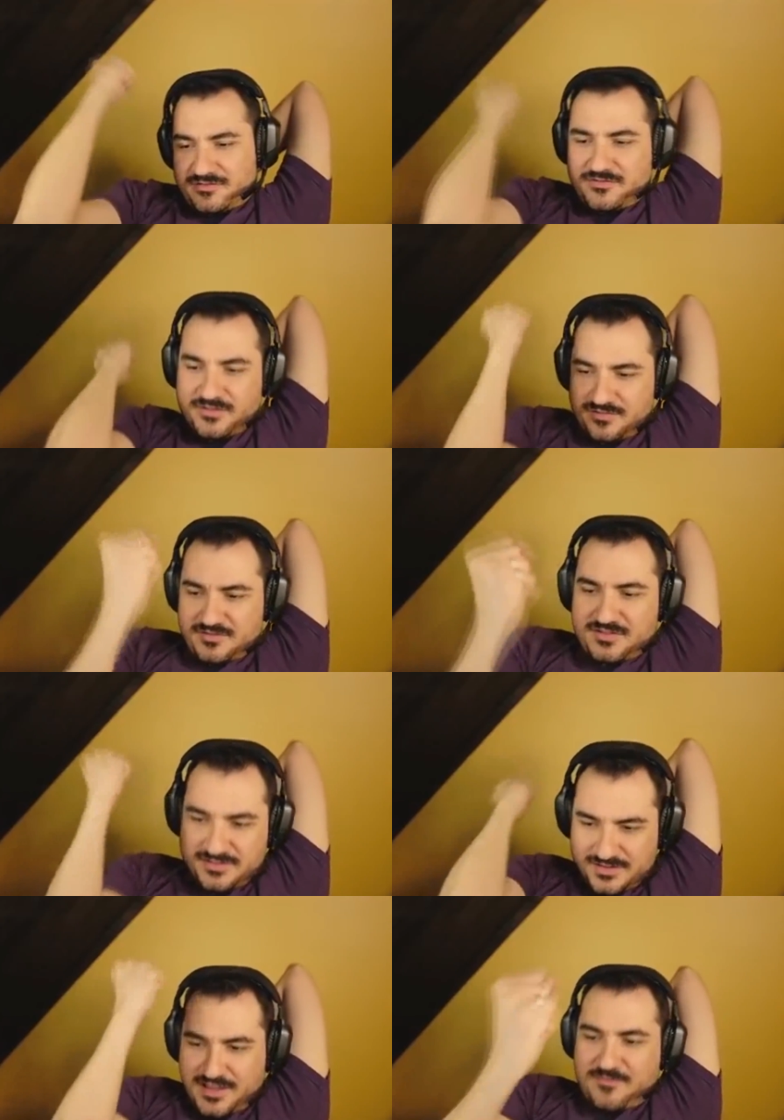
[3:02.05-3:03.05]
they
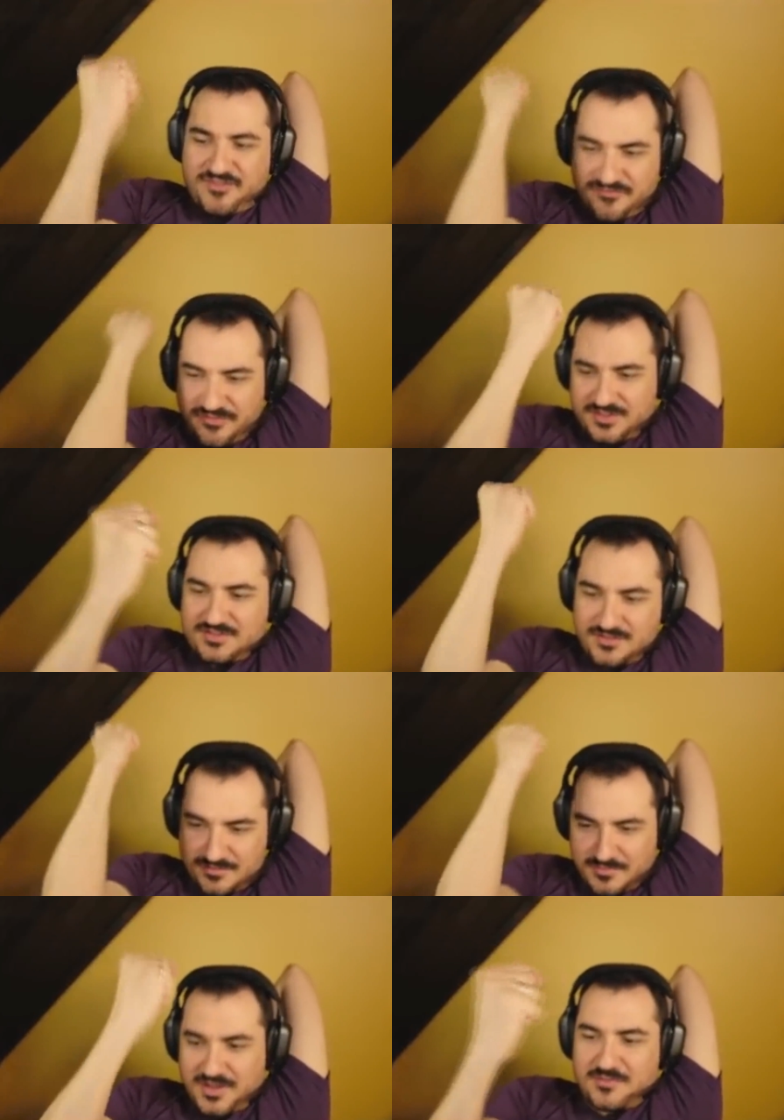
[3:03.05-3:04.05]
slam their fists
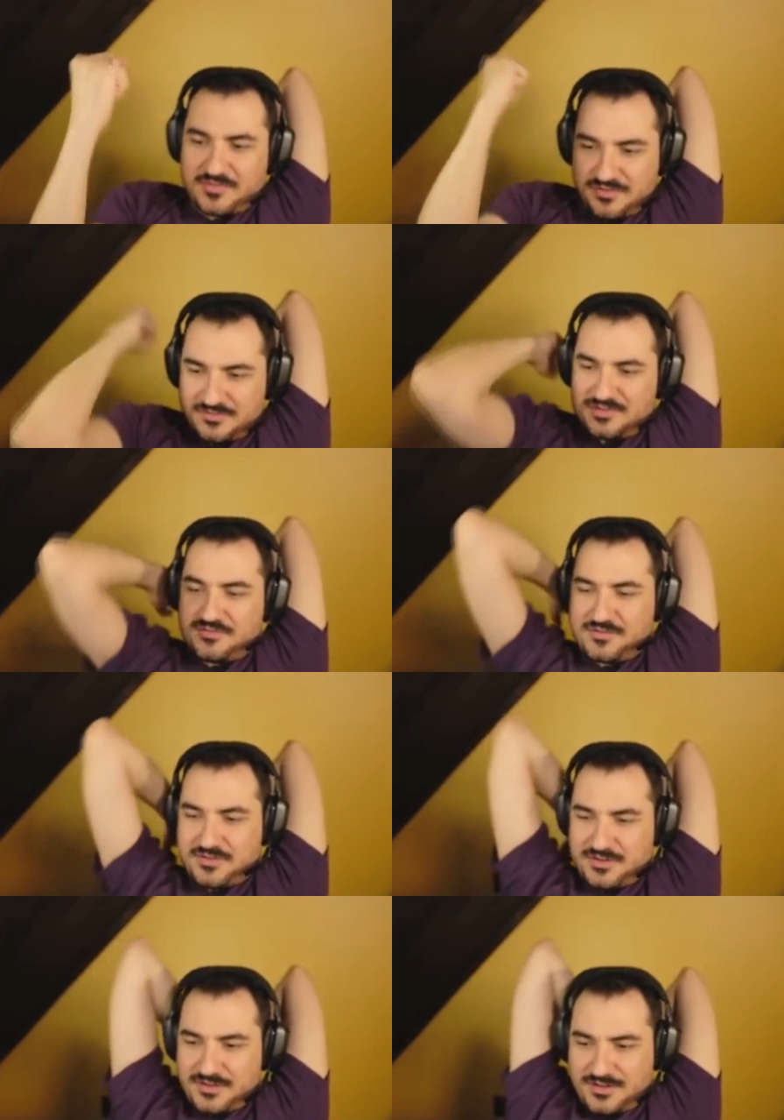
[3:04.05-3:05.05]
on Ben Brode's
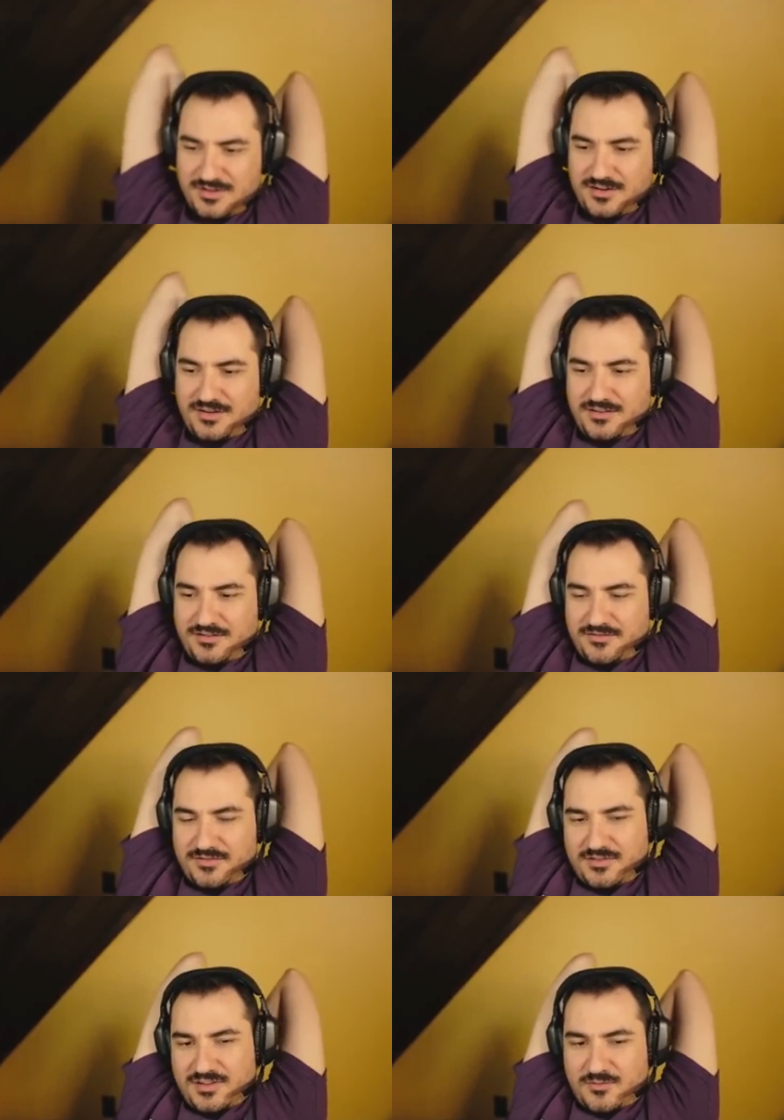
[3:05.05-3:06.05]
door.
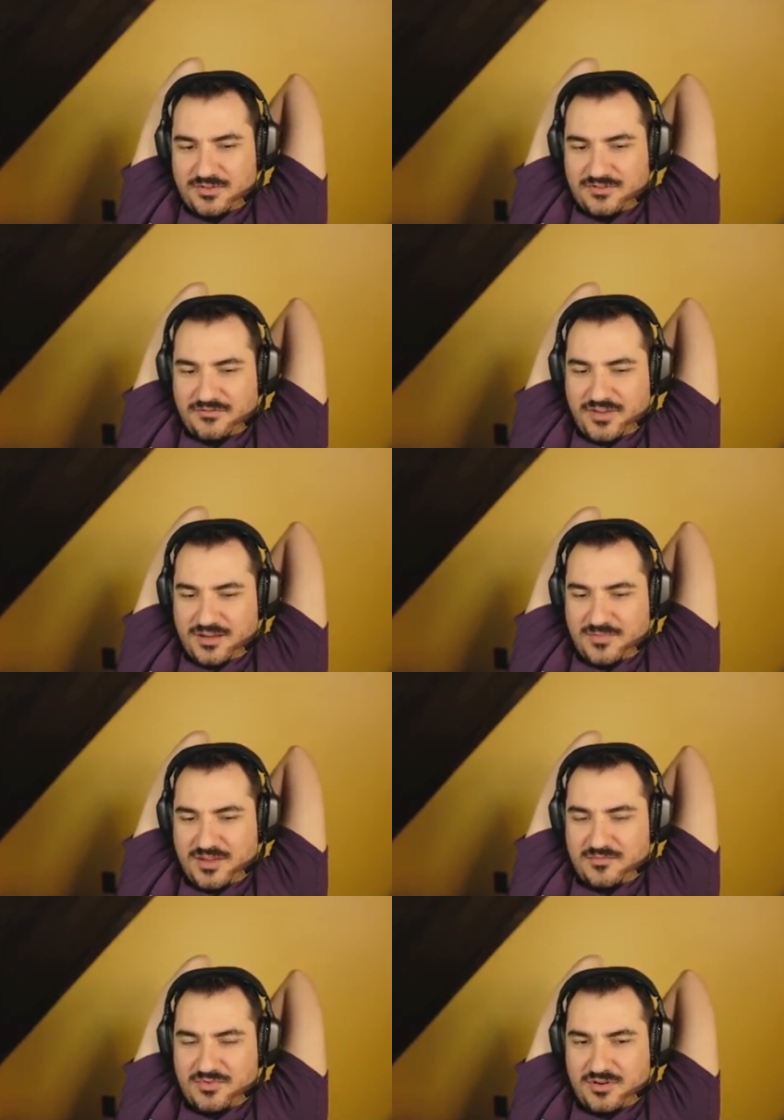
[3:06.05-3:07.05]
They're like, what the fuck,
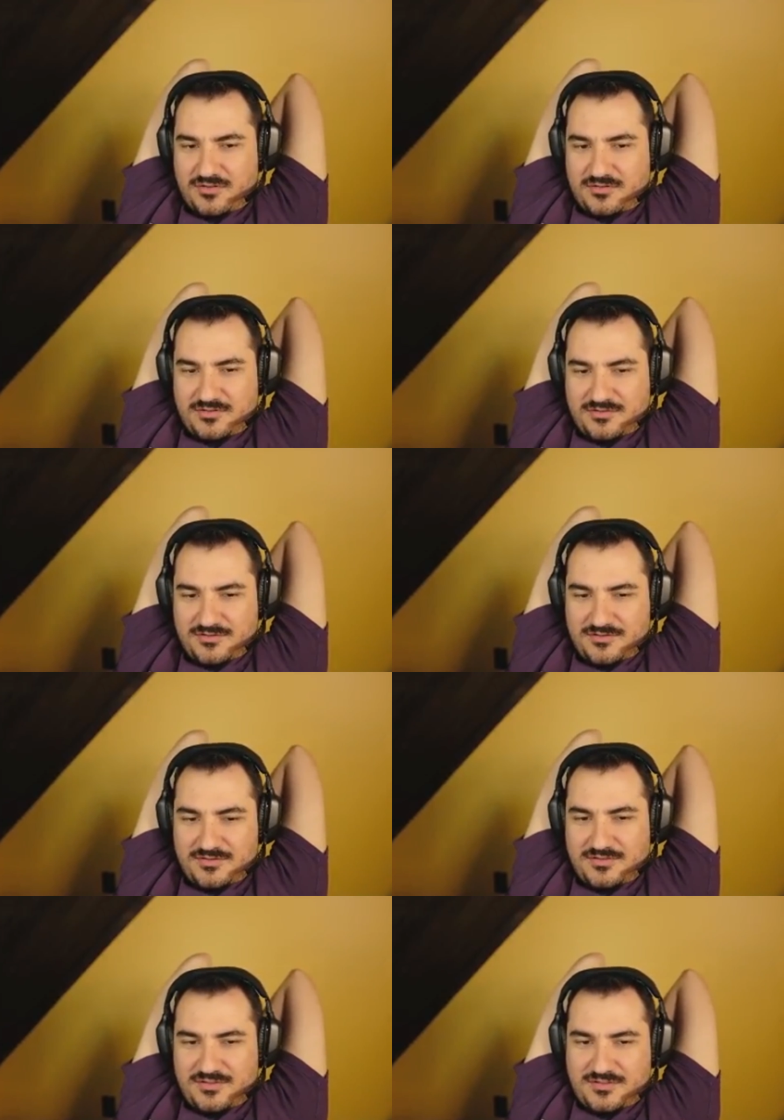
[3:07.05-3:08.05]
Ben Brode?
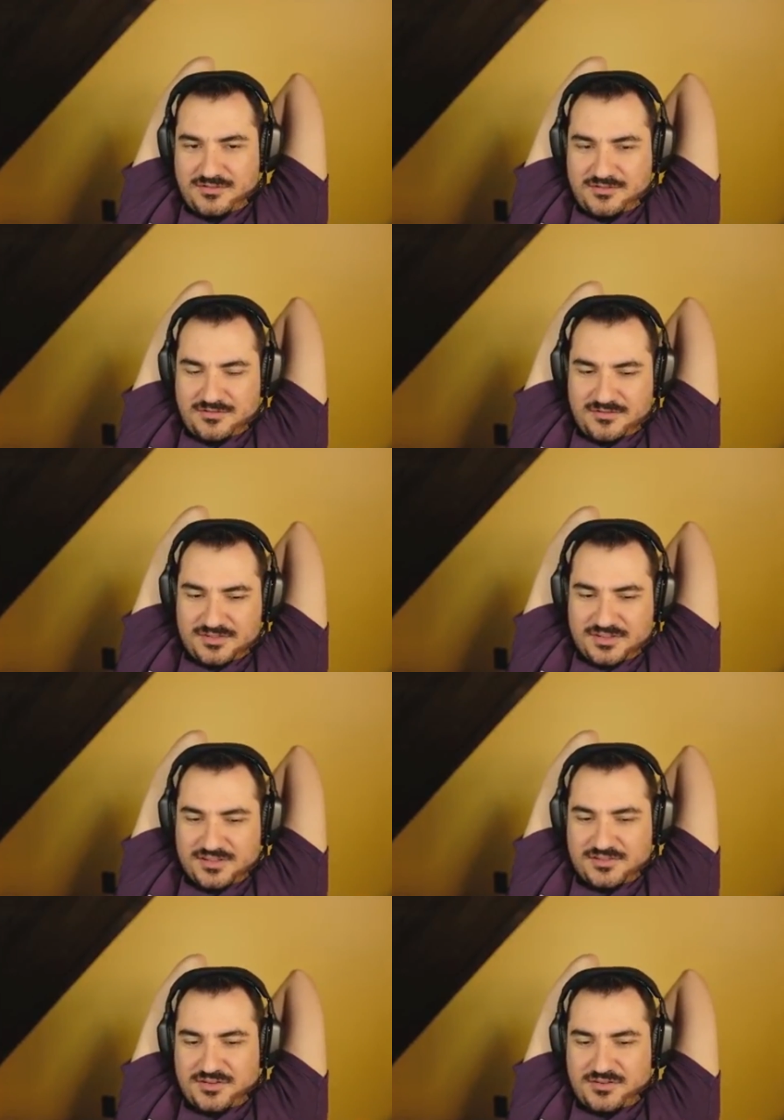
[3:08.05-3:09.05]
This
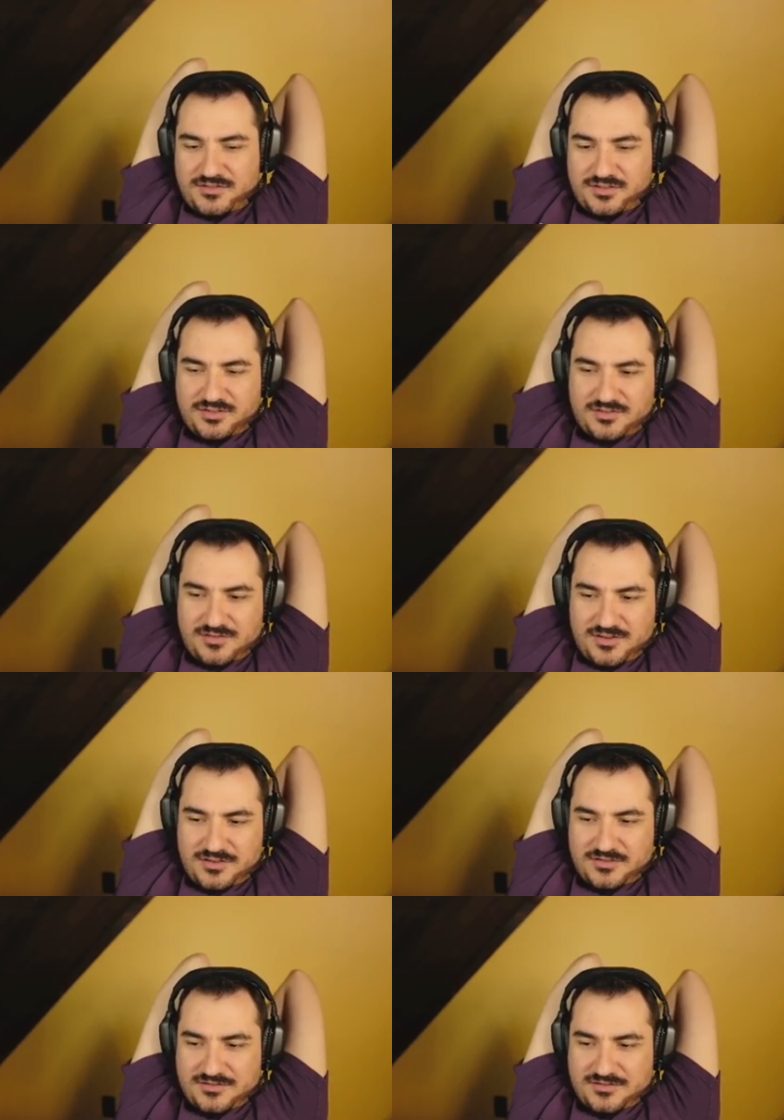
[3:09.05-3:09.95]
guy's turn took too long.